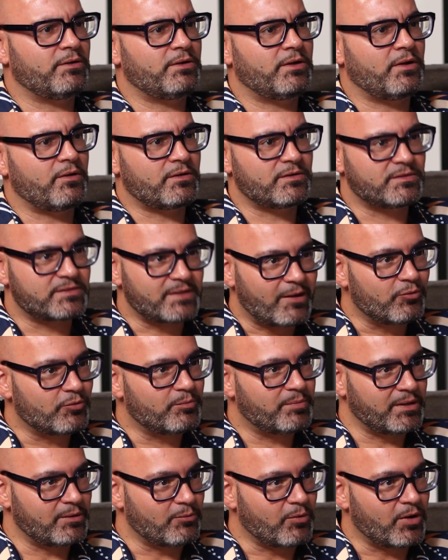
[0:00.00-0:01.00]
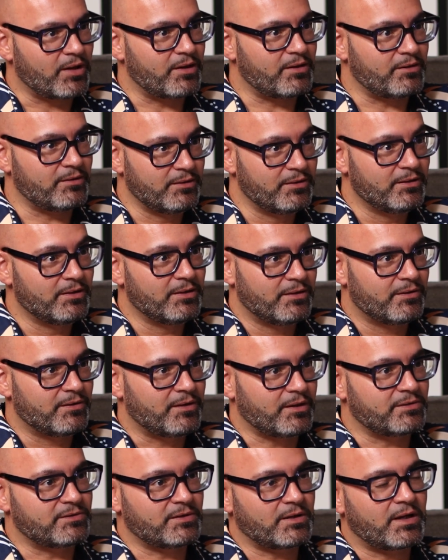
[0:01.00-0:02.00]
You know, because that would be one of the
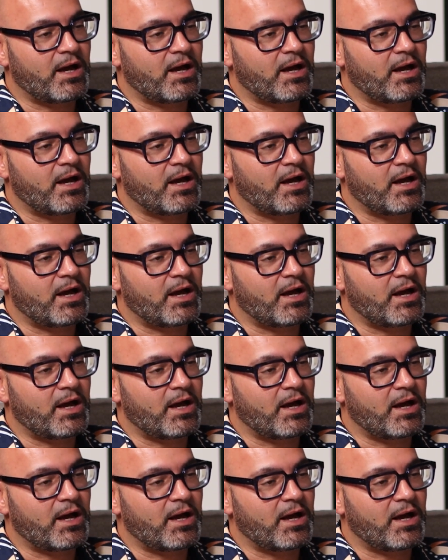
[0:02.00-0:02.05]
things that